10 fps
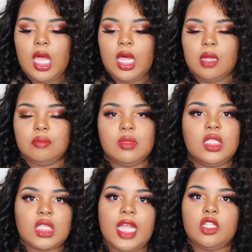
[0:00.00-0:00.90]
Um,
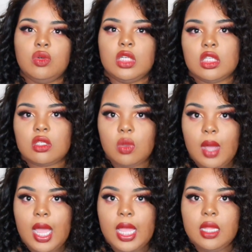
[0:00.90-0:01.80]
it's like doing a
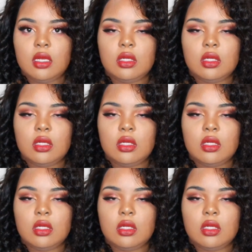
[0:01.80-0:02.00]
squad